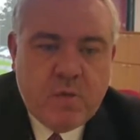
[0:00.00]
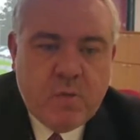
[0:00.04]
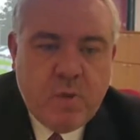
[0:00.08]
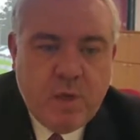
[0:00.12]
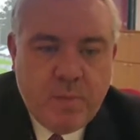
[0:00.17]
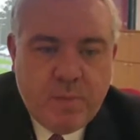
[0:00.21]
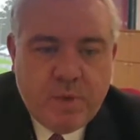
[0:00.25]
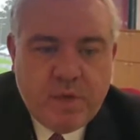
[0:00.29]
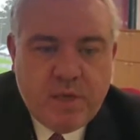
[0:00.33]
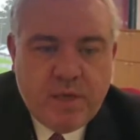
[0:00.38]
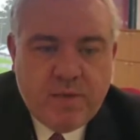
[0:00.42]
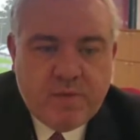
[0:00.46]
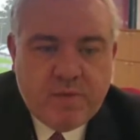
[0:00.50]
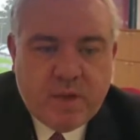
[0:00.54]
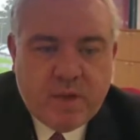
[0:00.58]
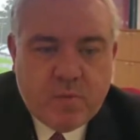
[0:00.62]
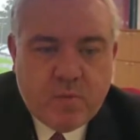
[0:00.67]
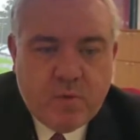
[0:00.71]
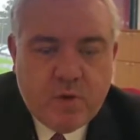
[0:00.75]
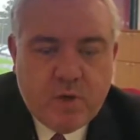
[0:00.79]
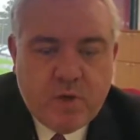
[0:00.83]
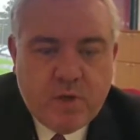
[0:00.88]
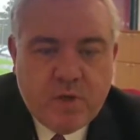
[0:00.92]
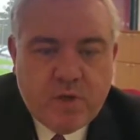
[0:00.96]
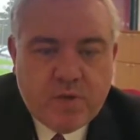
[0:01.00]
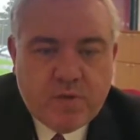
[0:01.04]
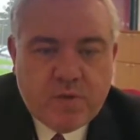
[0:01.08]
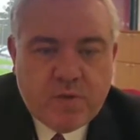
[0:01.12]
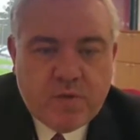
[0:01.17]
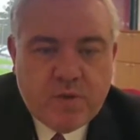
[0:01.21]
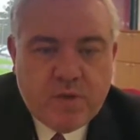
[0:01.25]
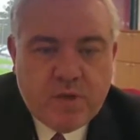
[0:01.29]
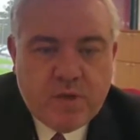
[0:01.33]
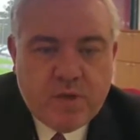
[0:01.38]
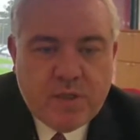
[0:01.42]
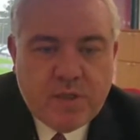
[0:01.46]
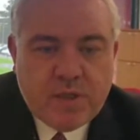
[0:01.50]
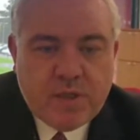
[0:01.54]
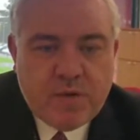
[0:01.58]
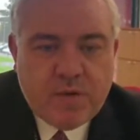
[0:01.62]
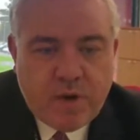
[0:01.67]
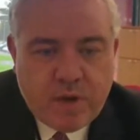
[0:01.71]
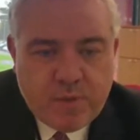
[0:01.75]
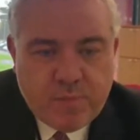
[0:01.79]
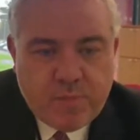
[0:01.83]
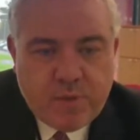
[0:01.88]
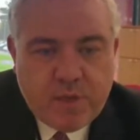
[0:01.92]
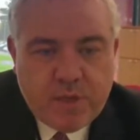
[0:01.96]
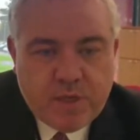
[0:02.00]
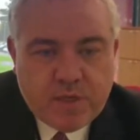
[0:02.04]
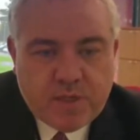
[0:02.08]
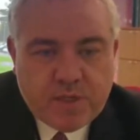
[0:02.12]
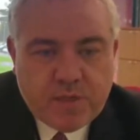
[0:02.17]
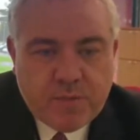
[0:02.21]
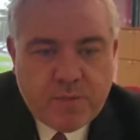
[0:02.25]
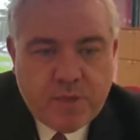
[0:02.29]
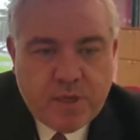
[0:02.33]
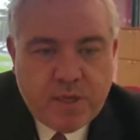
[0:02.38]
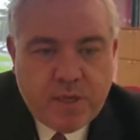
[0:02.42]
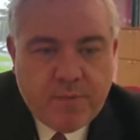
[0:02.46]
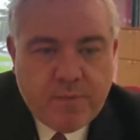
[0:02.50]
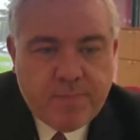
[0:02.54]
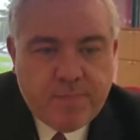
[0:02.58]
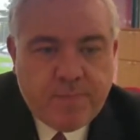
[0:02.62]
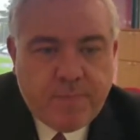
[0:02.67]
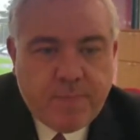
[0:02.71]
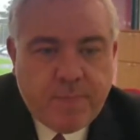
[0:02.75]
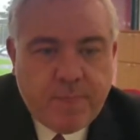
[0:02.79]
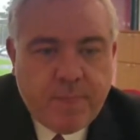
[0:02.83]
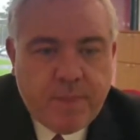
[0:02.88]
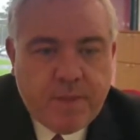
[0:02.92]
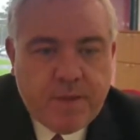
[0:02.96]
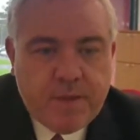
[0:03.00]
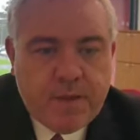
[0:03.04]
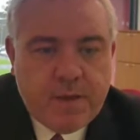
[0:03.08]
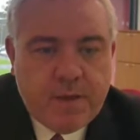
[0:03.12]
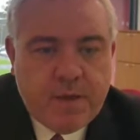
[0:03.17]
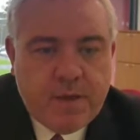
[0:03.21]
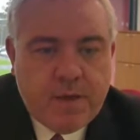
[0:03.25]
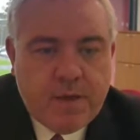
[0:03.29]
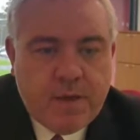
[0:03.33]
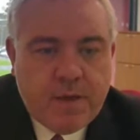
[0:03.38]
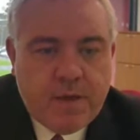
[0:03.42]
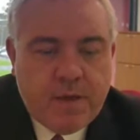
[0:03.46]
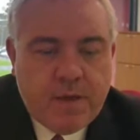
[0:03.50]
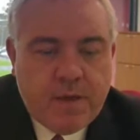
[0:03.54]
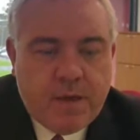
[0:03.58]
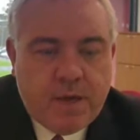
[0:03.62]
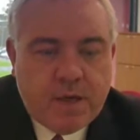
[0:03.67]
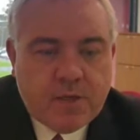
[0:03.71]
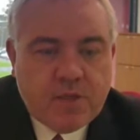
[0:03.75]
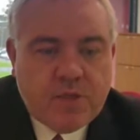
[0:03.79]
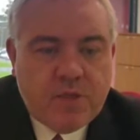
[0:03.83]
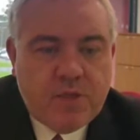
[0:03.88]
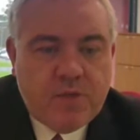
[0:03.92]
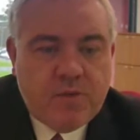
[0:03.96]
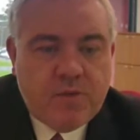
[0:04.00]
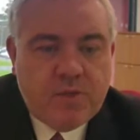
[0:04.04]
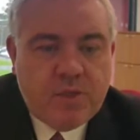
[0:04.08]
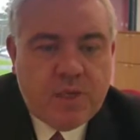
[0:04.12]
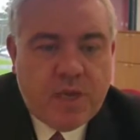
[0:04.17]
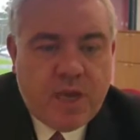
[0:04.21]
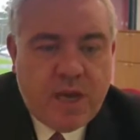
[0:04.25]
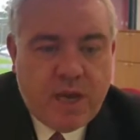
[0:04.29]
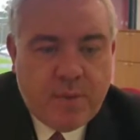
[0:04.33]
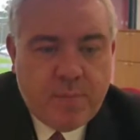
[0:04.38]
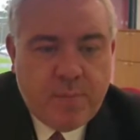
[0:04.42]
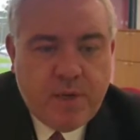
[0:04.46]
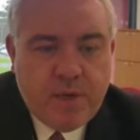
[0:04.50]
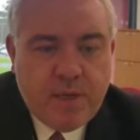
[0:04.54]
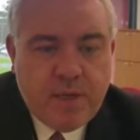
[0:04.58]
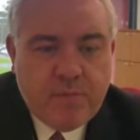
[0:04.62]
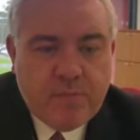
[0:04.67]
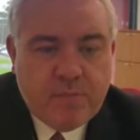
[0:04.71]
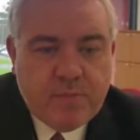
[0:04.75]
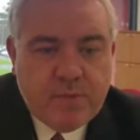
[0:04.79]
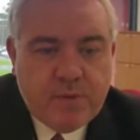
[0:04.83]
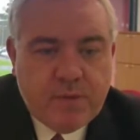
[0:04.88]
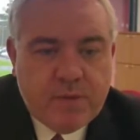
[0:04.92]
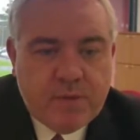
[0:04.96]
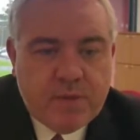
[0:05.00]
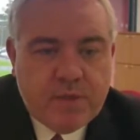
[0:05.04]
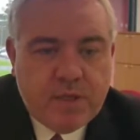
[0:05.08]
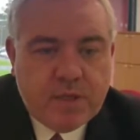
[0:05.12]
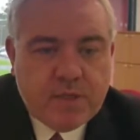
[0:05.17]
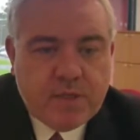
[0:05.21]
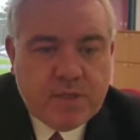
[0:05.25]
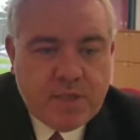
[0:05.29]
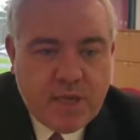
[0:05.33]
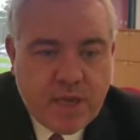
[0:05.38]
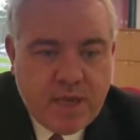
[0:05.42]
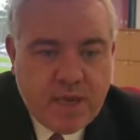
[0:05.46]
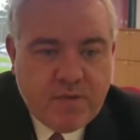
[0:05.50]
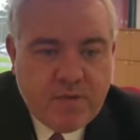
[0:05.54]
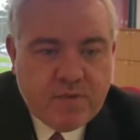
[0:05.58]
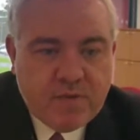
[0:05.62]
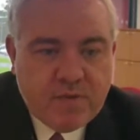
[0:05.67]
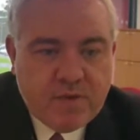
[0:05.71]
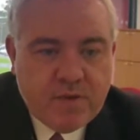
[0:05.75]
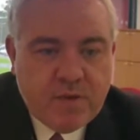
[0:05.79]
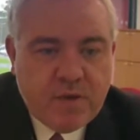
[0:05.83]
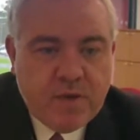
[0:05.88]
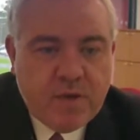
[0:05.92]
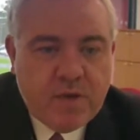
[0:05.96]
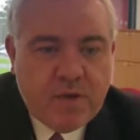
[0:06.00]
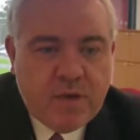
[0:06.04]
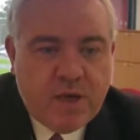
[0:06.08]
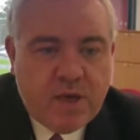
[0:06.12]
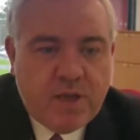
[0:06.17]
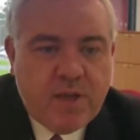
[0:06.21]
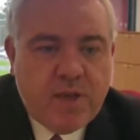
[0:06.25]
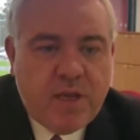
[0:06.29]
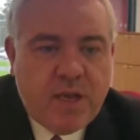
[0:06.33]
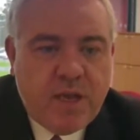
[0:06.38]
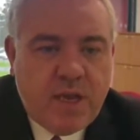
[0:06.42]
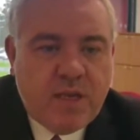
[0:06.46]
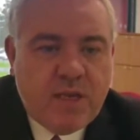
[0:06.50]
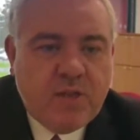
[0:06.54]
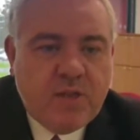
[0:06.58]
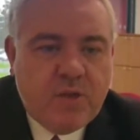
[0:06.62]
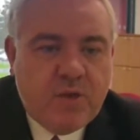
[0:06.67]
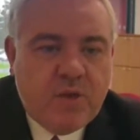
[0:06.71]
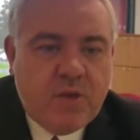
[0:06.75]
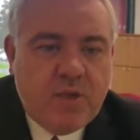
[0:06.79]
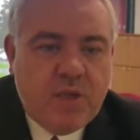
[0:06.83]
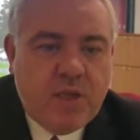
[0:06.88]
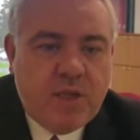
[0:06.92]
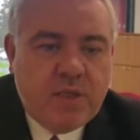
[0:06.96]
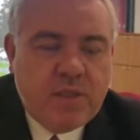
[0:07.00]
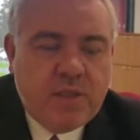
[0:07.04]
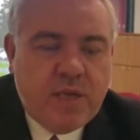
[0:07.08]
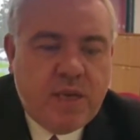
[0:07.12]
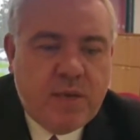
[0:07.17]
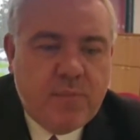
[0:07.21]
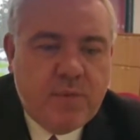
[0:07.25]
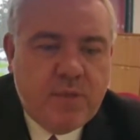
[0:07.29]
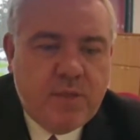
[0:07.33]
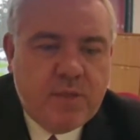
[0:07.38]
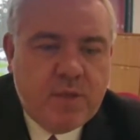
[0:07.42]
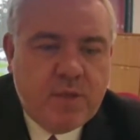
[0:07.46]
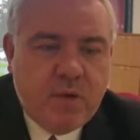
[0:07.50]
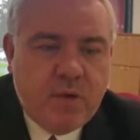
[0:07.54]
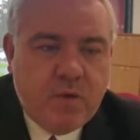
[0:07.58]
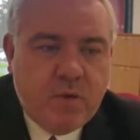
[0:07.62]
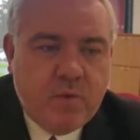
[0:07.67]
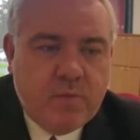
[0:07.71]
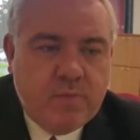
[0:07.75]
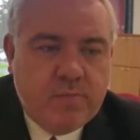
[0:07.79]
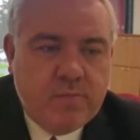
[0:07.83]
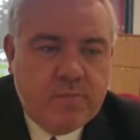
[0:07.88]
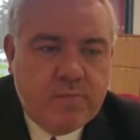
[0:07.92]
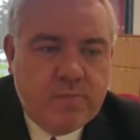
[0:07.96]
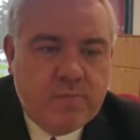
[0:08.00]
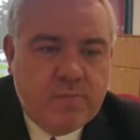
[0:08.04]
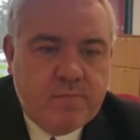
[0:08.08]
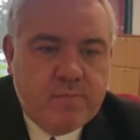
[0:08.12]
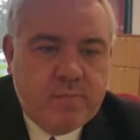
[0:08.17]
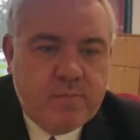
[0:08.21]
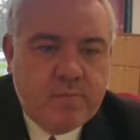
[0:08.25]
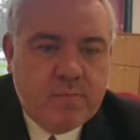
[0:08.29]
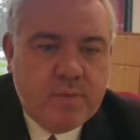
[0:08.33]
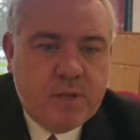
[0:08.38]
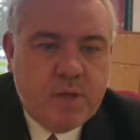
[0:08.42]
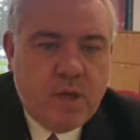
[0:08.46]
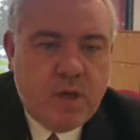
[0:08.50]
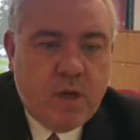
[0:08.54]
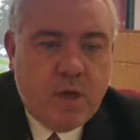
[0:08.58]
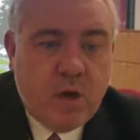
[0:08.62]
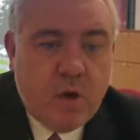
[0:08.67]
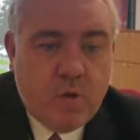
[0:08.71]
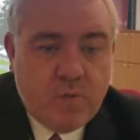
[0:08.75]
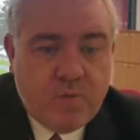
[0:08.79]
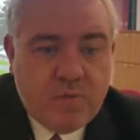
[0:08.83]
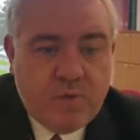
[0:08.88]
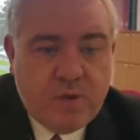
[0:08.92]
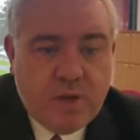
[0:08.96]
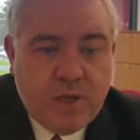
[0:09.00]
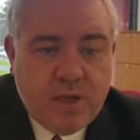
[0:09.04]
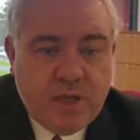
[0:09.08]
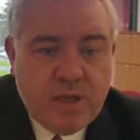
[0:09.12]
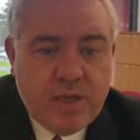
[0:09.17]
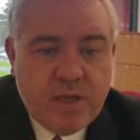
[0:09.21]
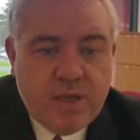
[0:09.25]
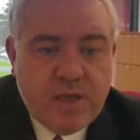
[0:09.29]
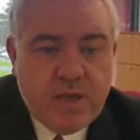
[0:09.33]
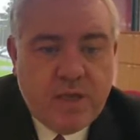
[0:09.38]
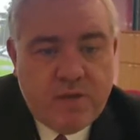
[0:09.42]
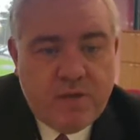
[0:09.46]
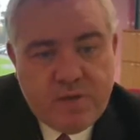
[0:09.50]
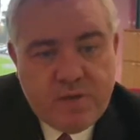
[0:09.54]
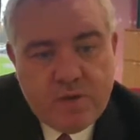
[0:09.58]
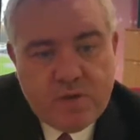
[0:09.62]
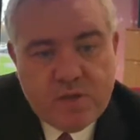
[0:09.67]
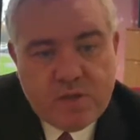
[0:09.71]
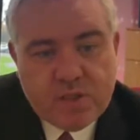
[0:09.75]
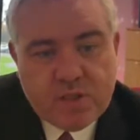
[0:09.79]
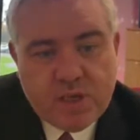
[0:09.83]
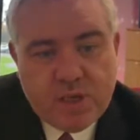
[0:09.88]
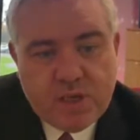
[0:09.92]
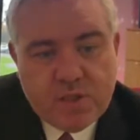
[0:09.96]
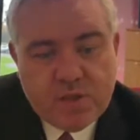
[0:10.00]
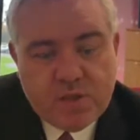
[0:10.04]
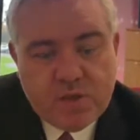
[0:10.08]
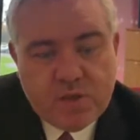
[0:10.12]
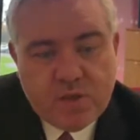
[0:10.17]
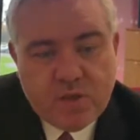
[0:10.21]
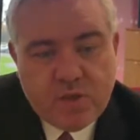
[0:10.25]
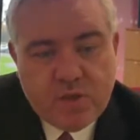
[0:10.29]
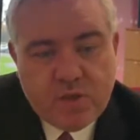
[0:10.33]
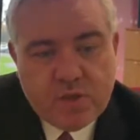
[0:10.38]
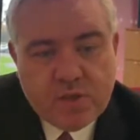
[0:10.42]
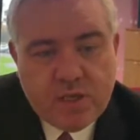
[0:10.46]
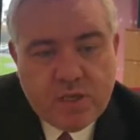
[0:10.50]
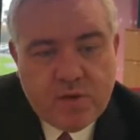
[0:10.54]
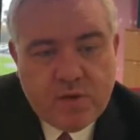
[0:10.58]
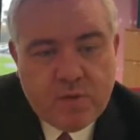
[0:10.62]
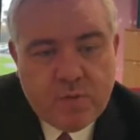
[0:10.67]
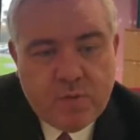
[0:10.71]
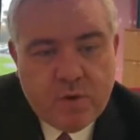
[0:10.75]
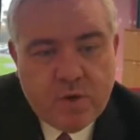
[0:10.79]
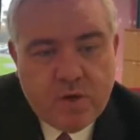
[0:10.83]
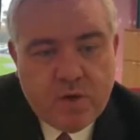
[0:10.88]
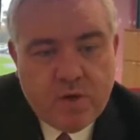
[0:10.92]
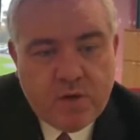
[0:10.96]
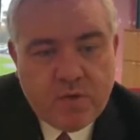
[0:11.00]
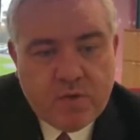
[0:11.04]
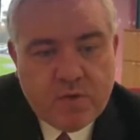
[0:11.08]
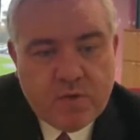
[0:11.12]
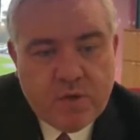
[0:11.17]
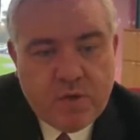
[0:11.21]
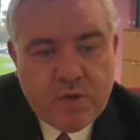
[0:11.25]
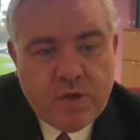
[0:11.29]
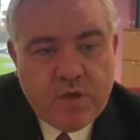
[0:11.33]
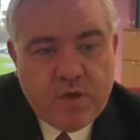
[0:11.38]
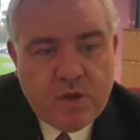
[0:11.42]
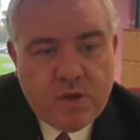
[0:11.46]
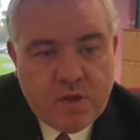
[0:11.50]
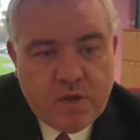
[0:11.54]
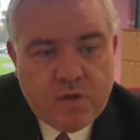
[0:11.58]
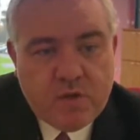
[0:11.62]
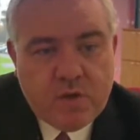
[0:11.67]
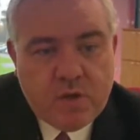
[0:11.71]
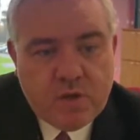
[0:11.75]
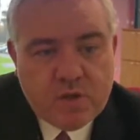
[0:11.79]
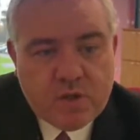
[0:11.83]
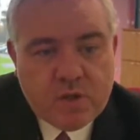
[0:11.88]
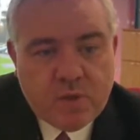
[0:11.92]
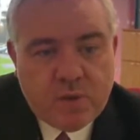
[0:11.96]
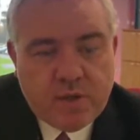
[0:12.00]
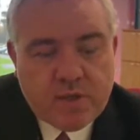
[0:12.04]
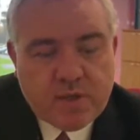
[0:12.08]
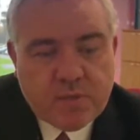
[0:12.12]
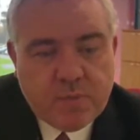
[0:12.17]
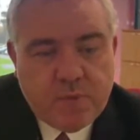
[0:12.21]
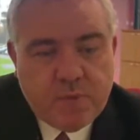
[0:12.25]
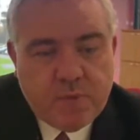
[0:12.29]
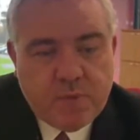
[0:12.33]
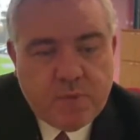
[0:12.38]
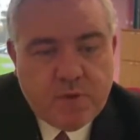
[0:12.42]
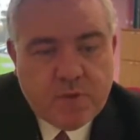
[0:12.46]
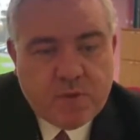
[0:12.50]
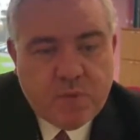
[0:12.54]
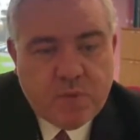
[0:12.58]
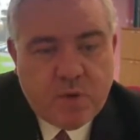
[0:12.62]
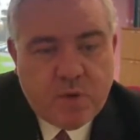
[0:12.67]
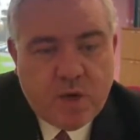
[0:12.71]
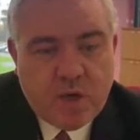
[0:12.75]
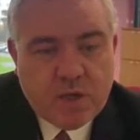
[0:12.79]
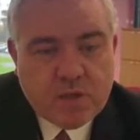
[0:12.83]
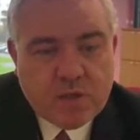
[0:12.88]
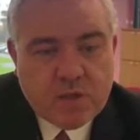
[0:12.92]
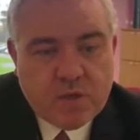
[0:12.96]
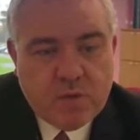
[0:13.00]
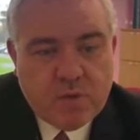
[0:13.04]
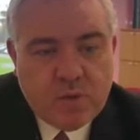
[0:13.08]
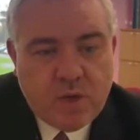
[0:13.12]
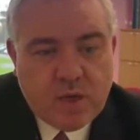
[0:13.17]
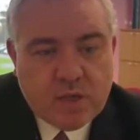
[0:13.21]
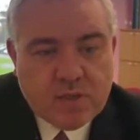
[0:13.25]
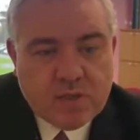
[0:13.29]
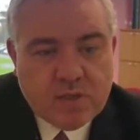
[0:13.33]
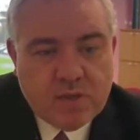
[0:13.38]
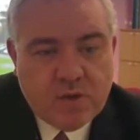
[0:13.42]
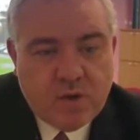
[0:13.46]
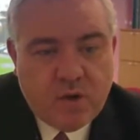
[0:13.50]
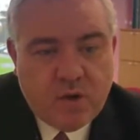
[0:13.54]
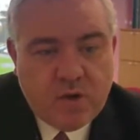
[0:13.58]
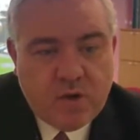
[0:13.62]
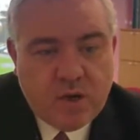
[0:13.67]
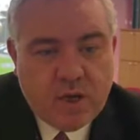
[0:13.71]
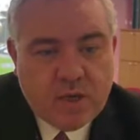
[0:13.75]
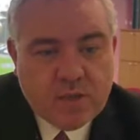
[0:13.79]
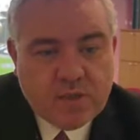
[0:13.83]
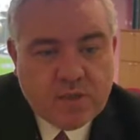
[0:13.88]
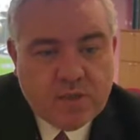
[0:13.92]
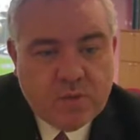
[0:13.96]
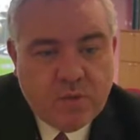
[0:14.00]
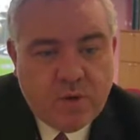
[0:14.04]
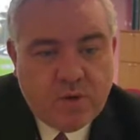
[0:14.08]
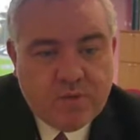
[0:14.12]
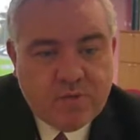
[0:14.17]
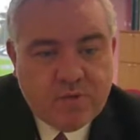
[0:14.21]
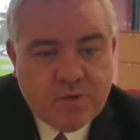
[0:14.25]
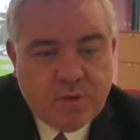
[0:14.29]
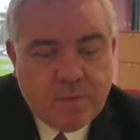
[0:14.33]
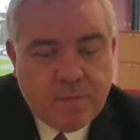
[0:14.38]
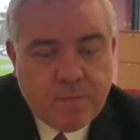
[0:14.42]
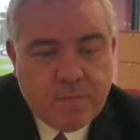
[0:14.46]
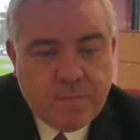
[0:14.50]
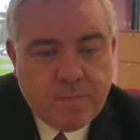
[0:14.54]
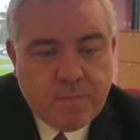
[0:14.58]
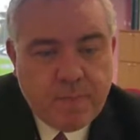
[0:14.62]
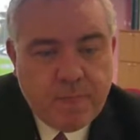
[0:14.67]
We believe that Werneth is a great place to be. Our students are happy, they're safe, and they enjoy their time in school. Hopefully, if you decide to join us here at Werneth, you'll also experience what our school has to, has to offer.